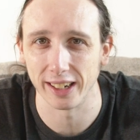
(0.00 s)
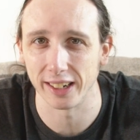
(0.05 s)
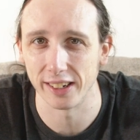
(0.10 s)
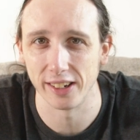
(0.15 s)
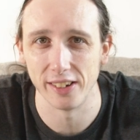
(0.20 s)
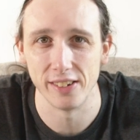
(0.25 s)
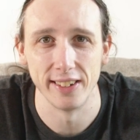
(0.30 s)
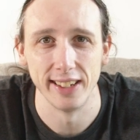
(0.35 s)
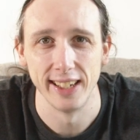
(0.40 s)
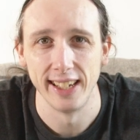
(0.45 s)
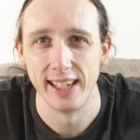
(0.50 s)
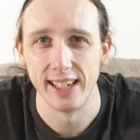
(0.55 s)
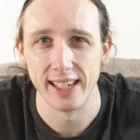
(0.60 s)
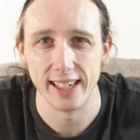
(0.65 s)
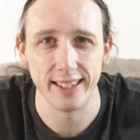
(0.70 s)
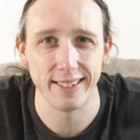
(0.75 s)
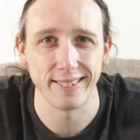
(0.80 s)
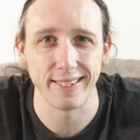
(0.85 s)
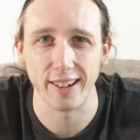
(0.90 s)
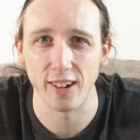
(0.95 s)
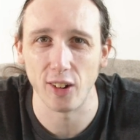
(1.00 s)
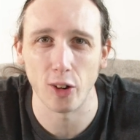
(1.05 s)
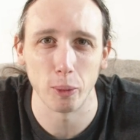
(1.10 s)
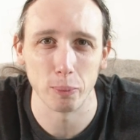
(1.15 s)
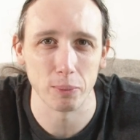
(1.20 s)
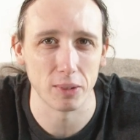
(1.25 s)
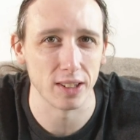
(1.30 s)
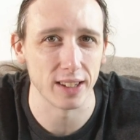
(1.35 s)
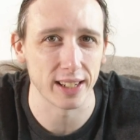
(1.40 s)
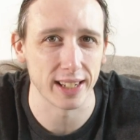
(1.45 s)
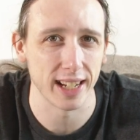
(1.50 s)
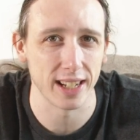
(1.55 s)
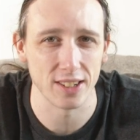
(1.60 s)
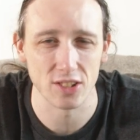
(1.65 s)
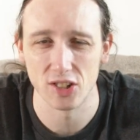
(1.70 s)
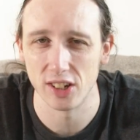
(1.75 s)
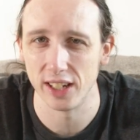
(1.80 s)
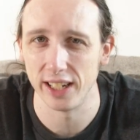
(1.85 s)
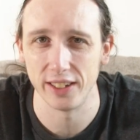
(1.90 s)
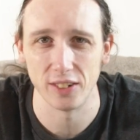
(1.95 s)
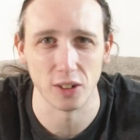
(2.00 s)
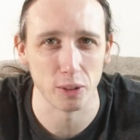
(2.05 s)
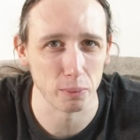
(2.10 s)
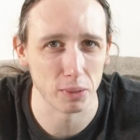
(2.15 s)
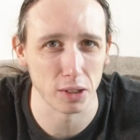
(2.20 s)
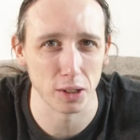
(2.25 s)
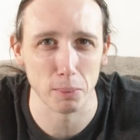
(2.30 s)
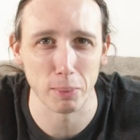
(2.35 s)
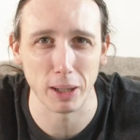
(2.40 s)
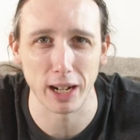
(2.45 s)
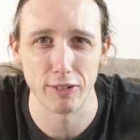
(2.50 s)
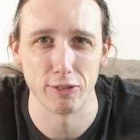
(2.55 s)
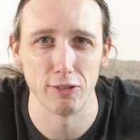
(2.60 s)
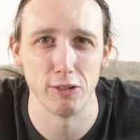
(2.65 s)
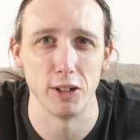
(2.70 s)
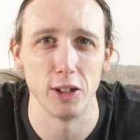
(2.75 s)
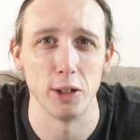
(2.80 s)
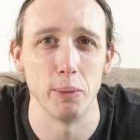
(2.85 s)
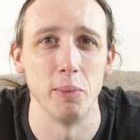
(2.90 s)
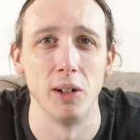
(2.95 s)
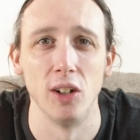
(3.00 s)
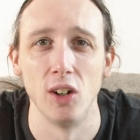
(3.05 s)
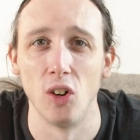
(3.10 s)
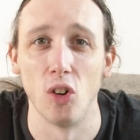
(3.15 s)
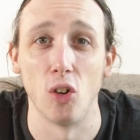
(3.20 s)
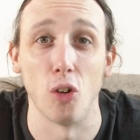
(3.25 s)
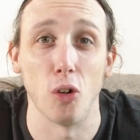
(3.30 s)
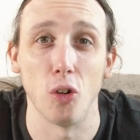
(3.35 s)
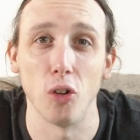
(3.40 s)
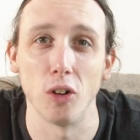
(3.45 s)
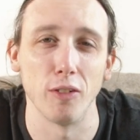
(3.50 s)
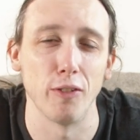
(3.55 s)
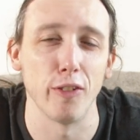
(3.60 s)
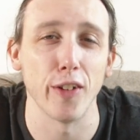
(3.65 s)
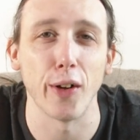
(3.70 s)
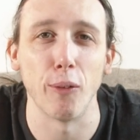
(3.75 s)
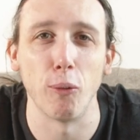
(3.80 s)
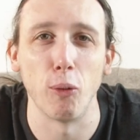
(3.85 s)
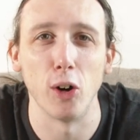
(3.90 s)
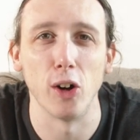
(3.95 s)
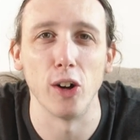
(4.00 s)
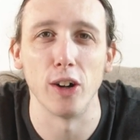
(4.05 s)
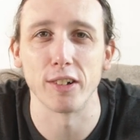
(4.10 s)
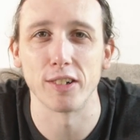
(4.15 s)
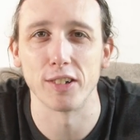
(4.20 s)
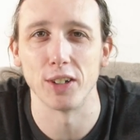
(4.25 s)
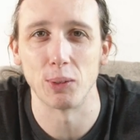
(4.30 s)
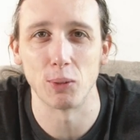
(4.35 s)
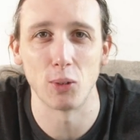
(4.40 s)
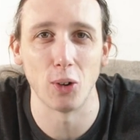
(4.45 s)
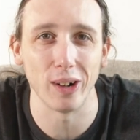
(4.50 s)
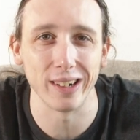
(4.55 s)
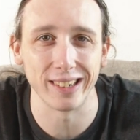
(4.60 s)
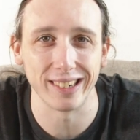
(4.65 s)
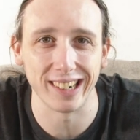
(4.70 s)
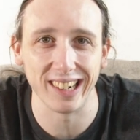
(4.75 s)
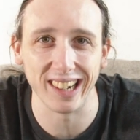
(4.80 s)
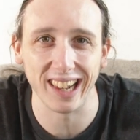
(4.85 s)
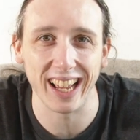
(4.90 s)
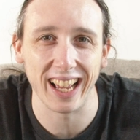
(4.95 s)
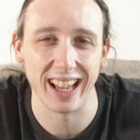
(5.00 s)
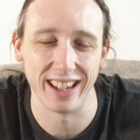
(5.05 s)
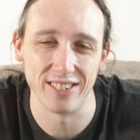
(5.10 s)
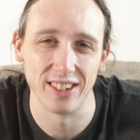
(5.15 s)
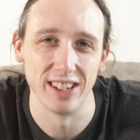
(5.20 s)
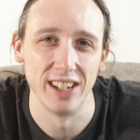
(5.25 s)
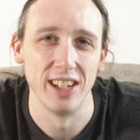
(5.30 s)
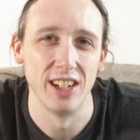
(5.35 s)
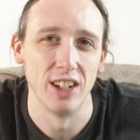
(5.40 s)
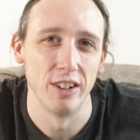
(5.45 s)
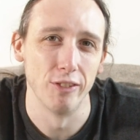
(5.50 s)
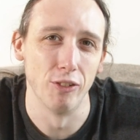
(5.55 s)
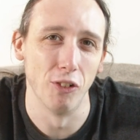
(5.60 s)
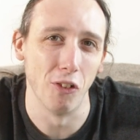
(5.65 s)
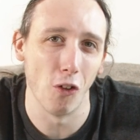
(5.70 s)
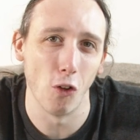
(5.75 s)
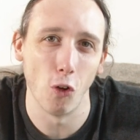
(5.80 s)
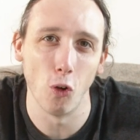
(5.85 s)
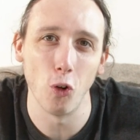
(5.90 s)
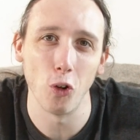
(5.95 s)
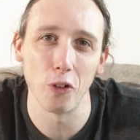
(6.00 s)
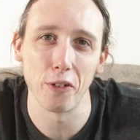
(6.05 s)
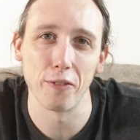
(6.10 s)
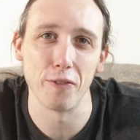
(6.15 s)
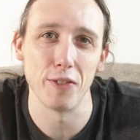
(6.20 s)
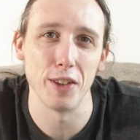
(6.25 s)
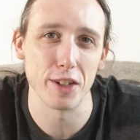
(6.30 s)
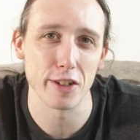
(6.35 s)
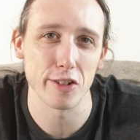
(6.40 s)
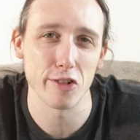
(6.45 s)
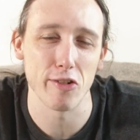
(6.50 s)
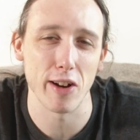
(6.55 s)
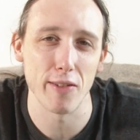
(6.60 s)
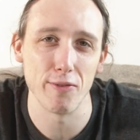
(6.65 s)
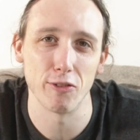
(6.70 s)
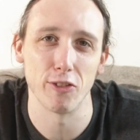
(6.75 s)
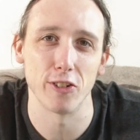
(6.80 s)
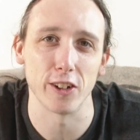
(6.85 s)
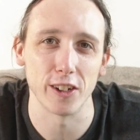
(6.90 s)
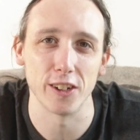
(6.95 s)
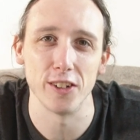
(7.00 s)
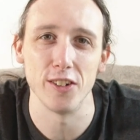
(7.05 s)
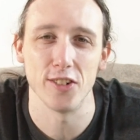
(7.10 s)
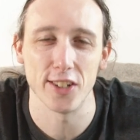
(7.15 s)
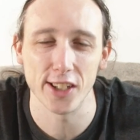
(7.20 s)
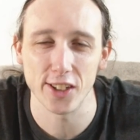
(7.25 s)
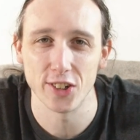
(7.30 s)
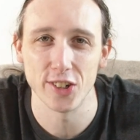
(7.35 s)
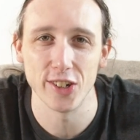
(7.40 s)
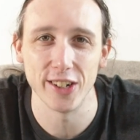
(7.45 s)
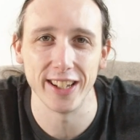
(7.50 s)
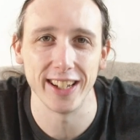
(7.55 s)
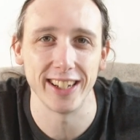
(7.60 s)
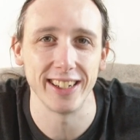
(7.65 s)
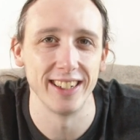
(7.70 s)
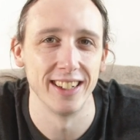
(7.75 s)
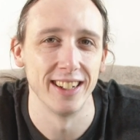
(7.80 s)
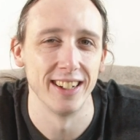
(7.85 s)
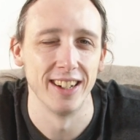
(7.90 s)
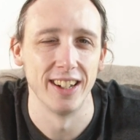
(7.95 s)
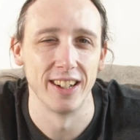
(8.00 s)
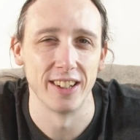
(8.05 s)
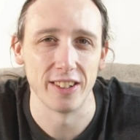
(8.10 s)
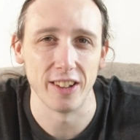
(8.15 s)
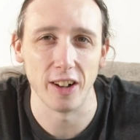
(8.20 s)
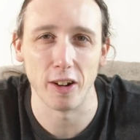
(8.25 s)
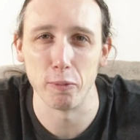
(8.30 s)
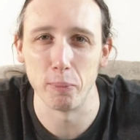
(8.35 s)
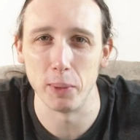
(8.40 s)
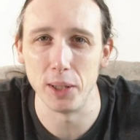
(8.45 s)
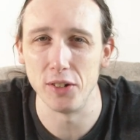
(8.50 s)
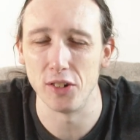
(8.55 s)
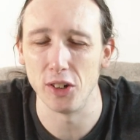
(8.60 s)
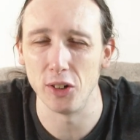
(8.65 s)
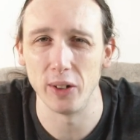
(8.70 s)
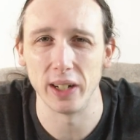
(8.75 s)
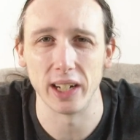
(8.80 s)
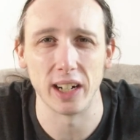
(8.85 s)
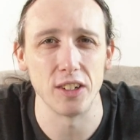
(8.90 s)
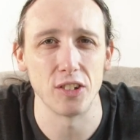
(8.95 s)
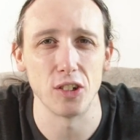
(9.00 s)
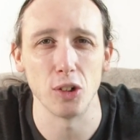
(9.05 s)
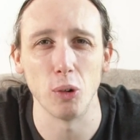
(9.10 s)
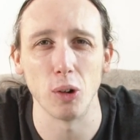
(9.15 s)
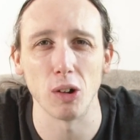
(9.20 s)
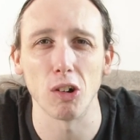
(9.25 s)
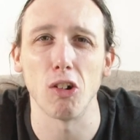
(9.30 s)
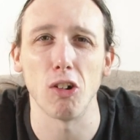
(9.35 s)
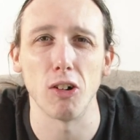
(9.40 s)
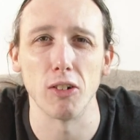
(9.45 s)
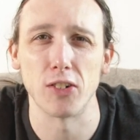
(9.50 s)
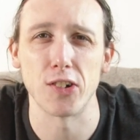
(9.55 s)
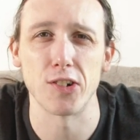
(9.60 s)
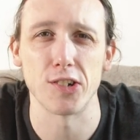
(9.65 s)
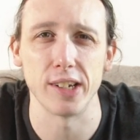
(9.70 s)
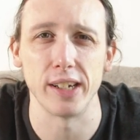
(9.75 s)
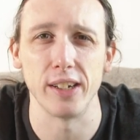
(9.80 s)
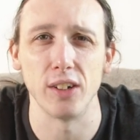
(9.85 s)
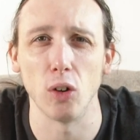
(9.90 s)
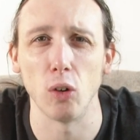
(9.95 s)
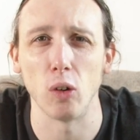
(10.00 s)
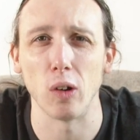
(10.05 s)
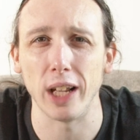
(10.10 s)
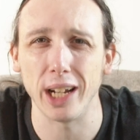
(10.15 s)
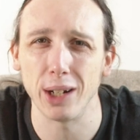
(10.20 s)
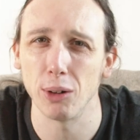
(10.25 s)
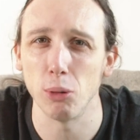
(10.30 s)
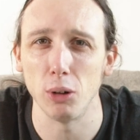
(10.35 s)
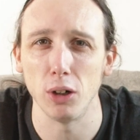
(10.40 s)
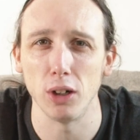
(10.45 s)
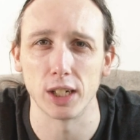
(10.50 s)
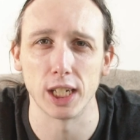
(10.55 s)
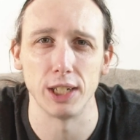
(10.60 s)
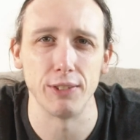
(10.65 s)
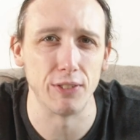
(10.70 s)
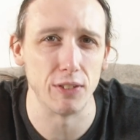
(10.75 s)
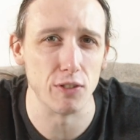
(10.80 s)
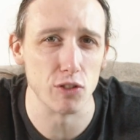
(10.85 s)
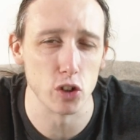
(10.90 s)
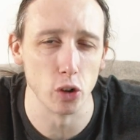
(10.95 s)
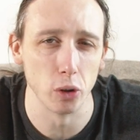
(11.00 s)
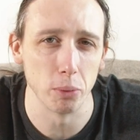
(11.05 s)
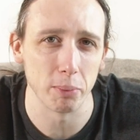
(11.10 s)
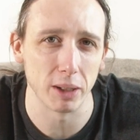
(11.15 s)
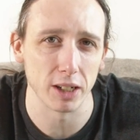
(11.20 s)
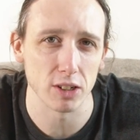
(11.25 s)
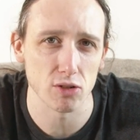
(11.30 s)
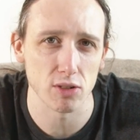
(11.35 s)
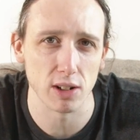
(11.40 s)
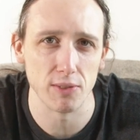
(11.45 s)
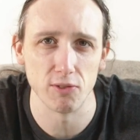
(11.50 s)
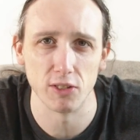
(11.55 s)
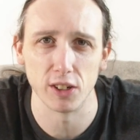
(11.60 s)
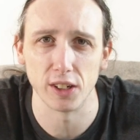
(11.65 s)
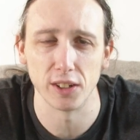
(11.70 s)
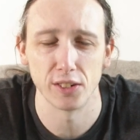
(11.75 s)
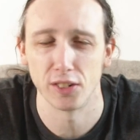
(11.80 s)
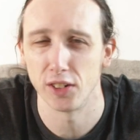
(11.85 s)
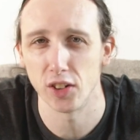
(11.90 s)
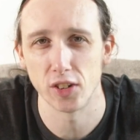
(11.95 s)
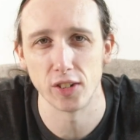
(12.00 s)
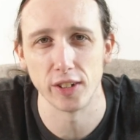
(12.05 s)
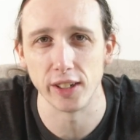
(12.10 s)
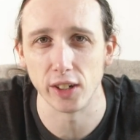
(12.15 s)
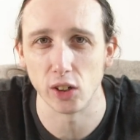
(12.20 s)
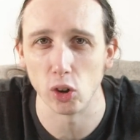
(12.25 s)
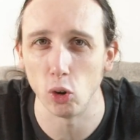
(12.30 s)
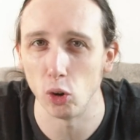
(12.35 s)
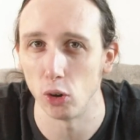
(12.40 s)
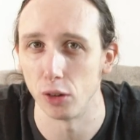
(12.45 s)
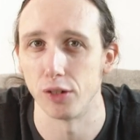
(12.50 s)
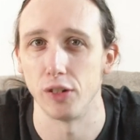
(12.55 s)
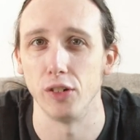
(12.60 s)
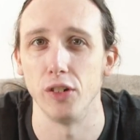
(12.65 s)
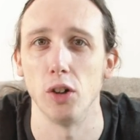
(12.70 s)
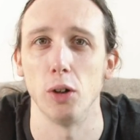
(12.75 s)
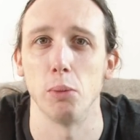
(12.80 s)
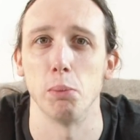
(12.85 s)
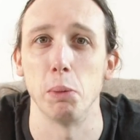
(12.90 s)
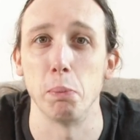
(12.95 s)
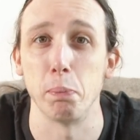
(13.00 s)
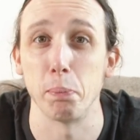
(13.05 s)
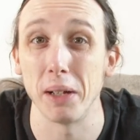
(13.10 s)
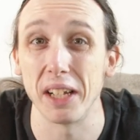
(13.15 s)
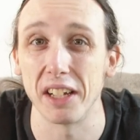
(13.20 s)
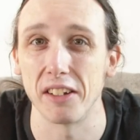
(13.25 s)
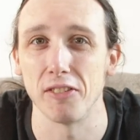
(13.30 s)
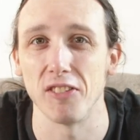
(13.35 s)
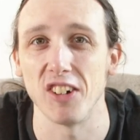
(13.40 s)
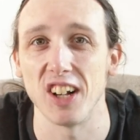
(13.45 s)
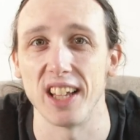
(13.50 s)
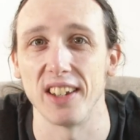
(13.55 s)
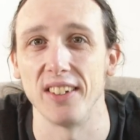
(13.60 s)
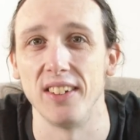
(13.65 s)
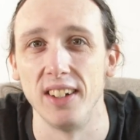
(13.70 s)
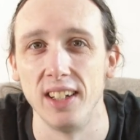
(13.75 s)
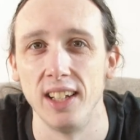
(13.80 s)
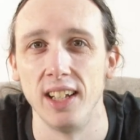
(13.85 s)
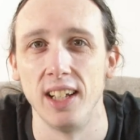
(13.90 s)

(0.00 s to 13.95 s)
I can easily hop to the kitchen, hop to the bathroom, all of that works. And I'm quite glad for all of the strength and conditioning that I've been doing. I do a lot of single leg work. If you've done my strength and conditioning course, you know I'm a big fan